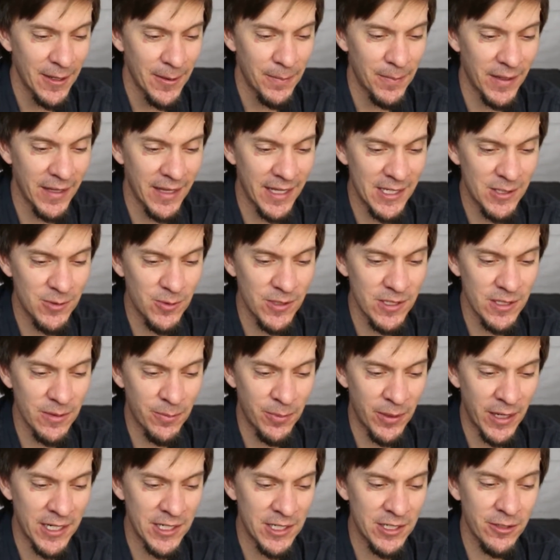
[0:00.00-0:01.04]
But this was a
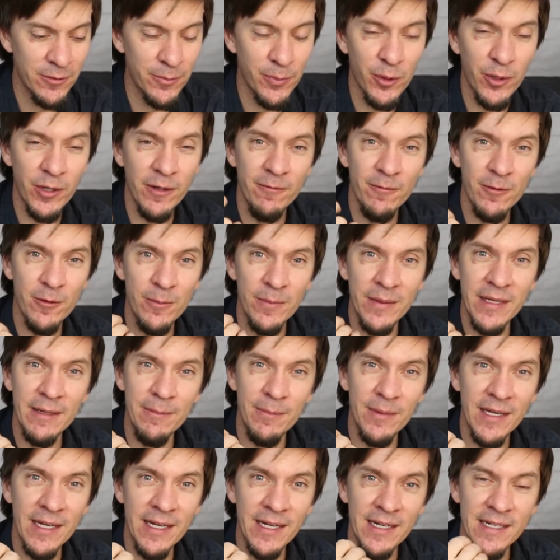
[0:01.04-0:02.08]
pressure point for me
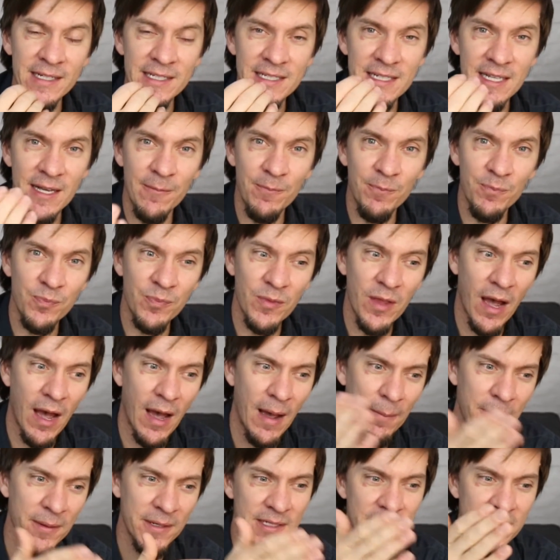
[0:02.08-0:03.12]
because
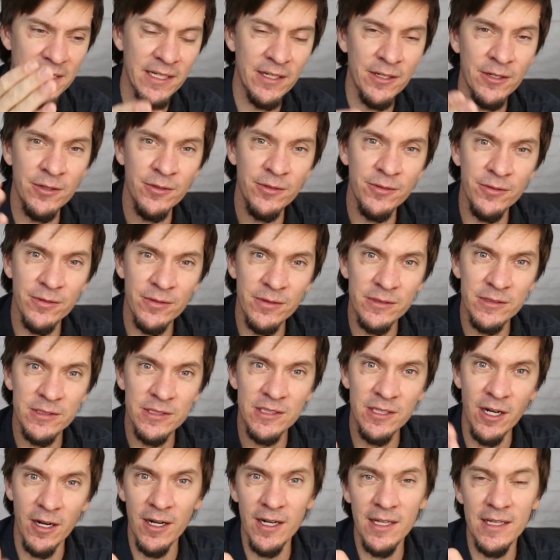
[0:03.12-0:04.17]
up until
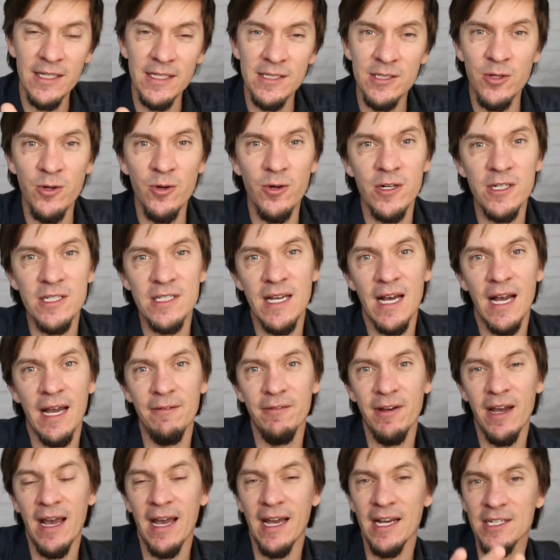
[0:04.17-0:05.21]
starting this course,
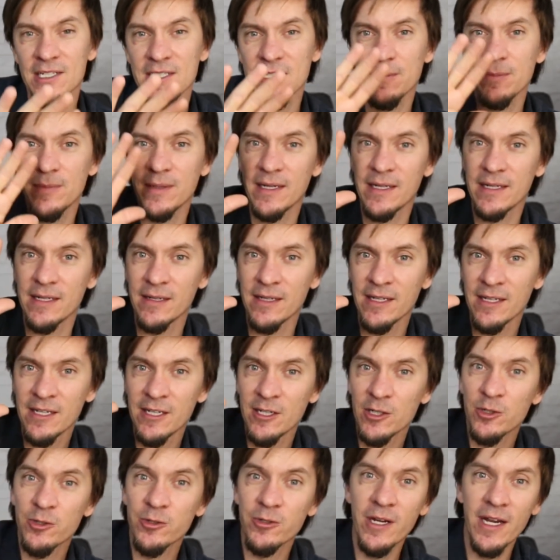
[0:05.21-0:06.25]
I've actually been
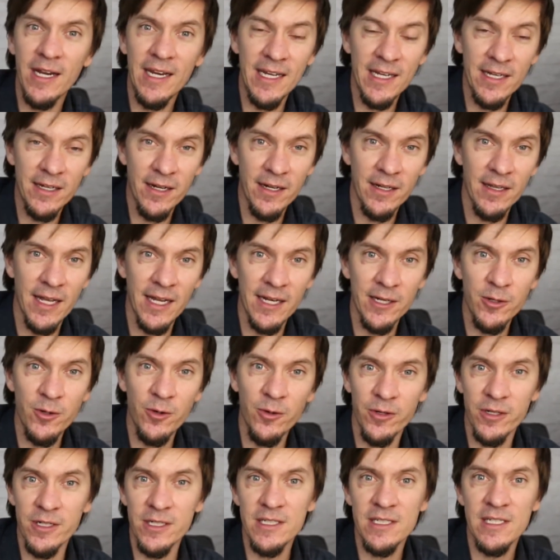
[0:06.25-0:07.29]
creating an online
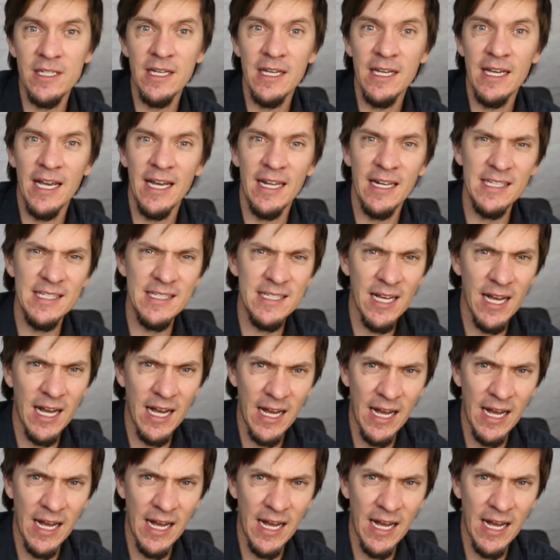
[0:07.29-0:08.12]
course, and it's